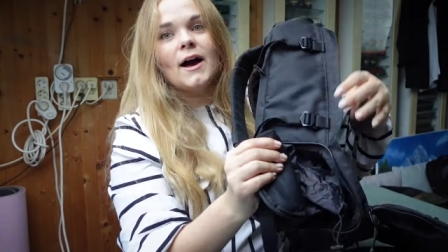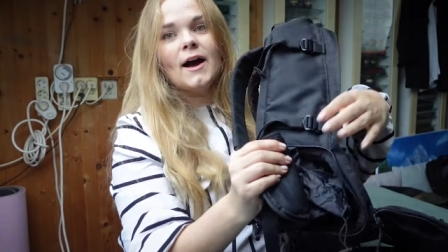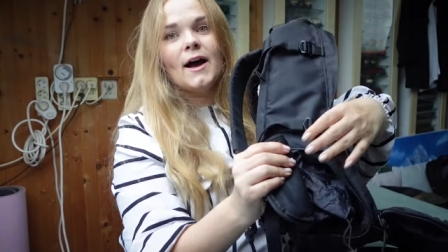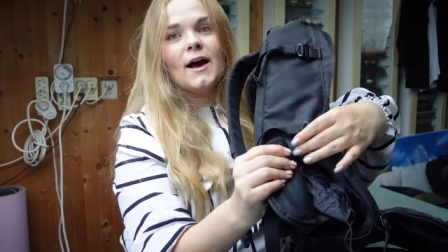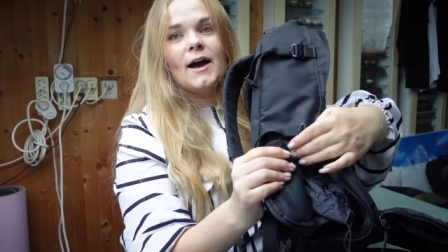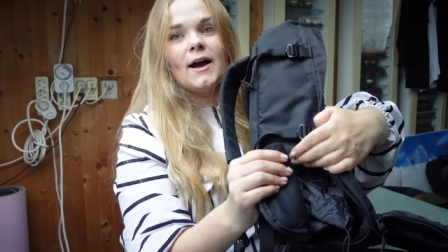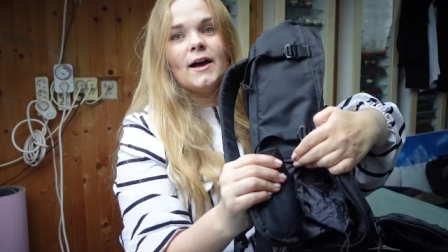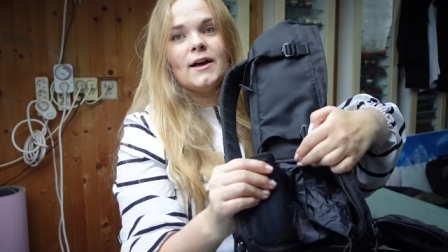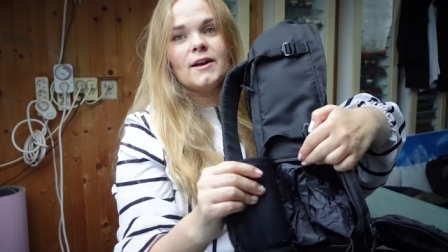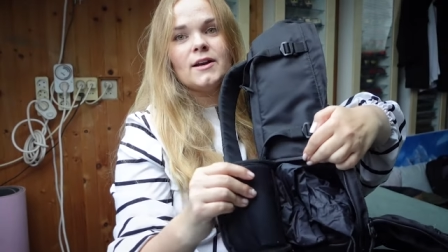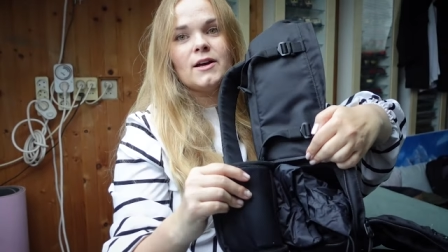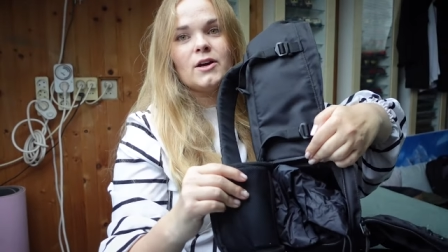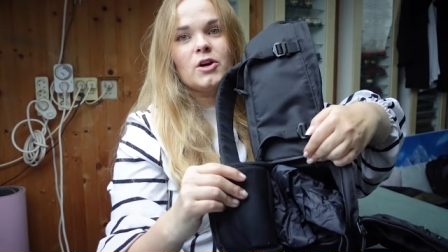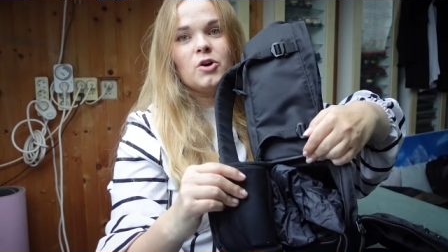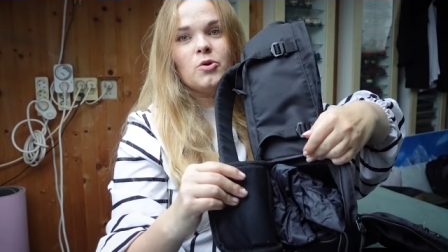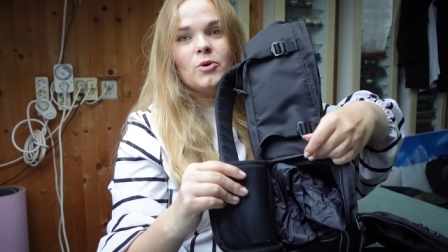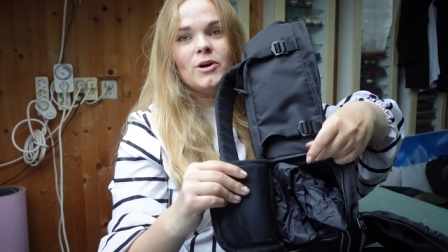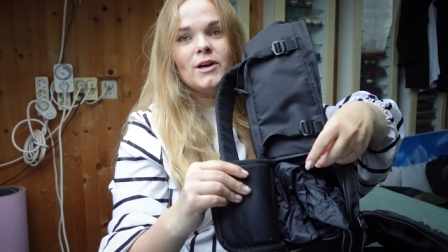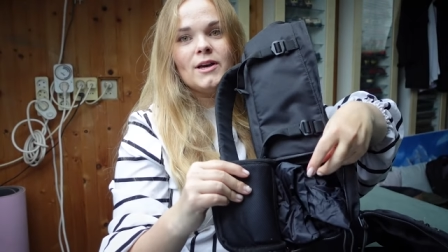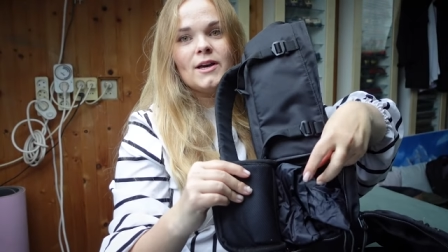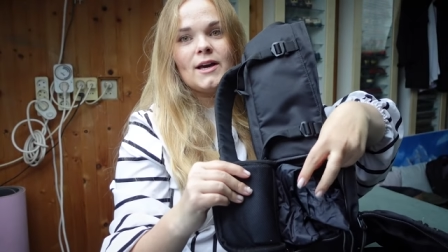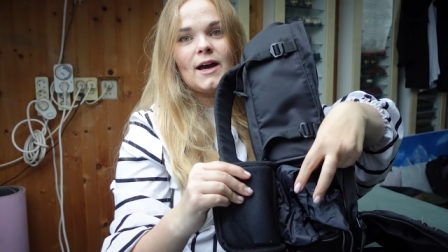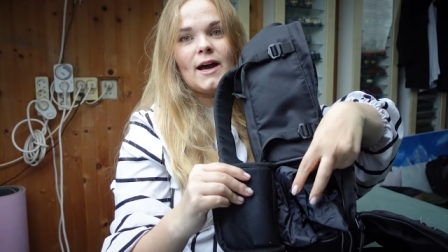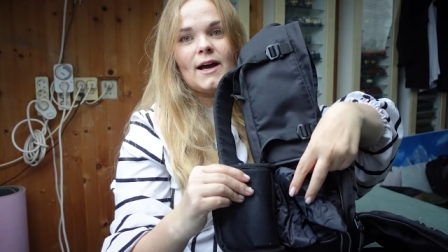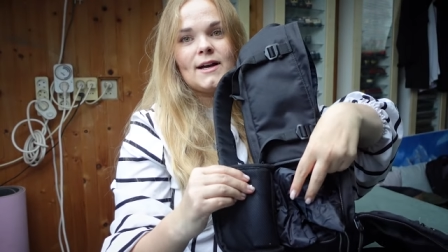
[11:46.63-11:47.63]
and a
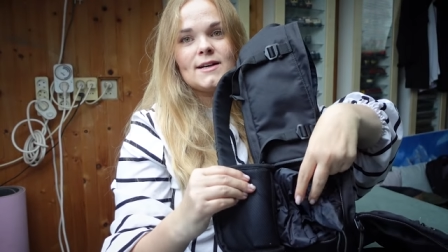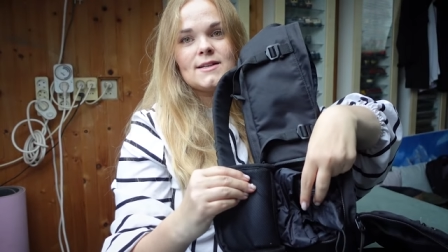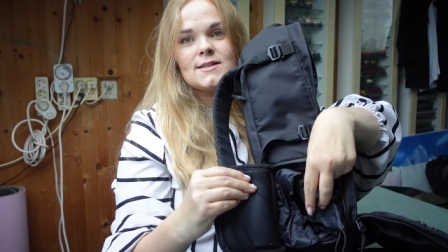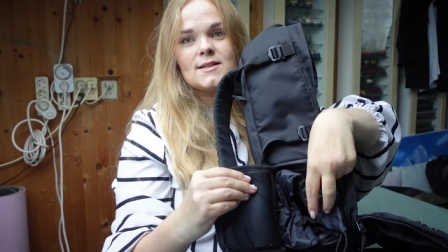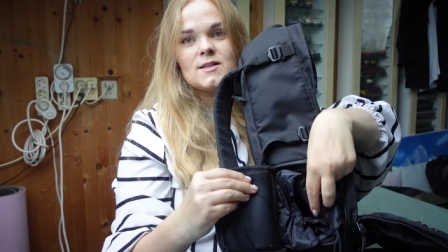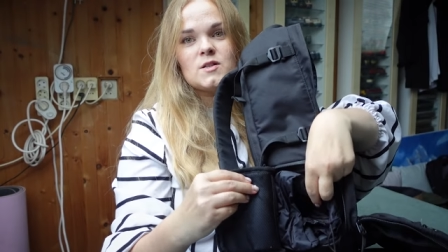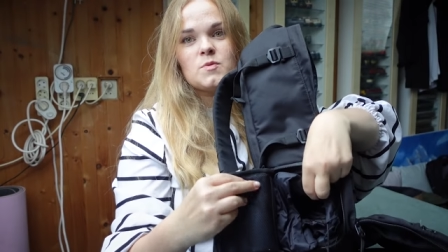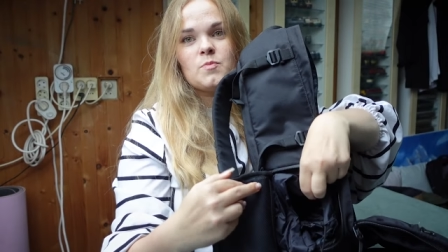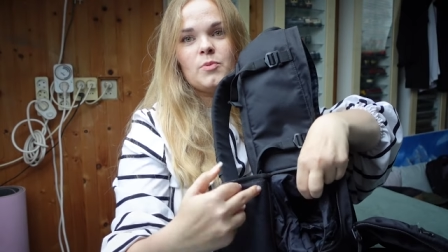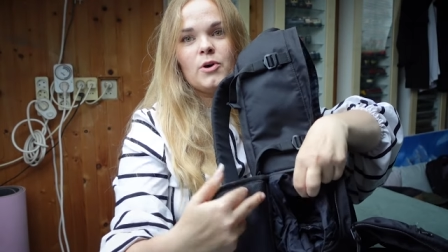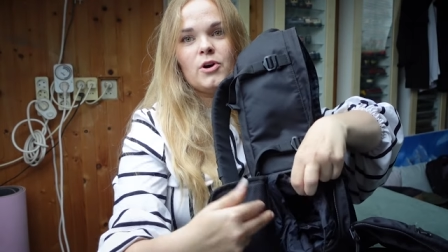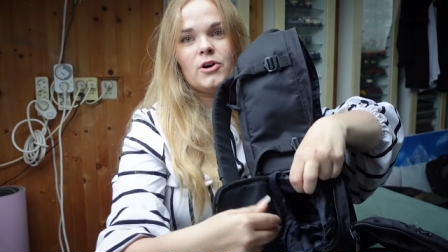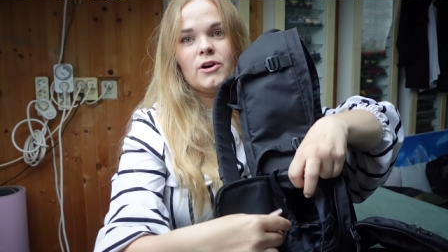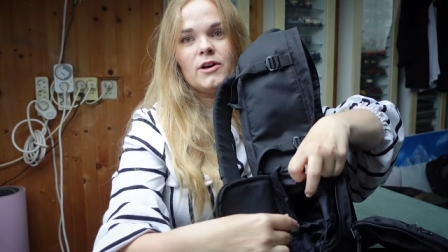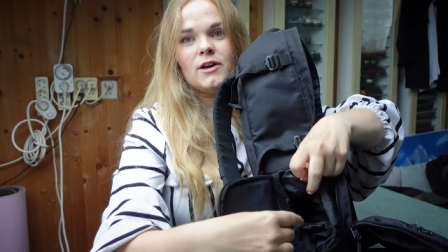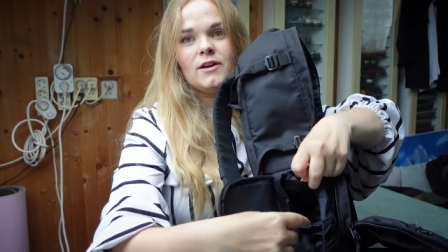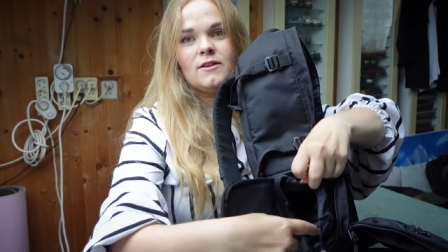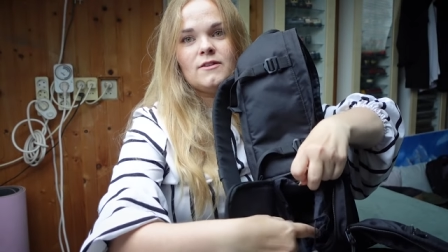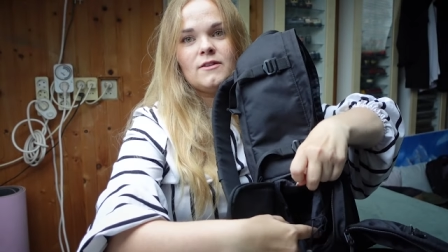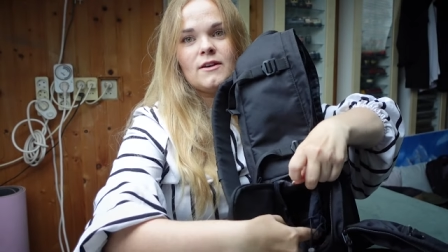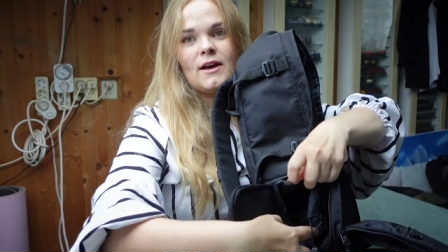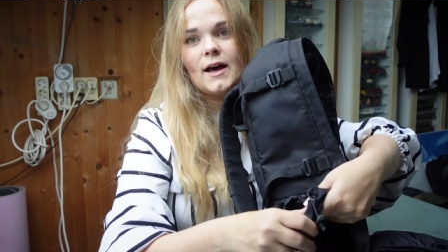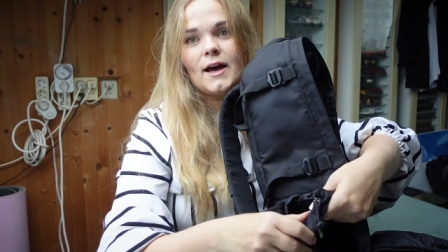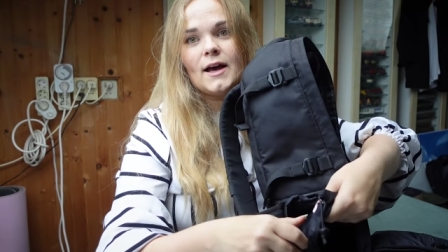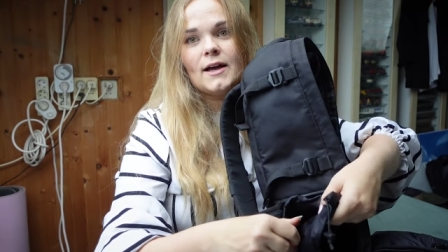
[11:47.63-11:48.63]
quick access pocket.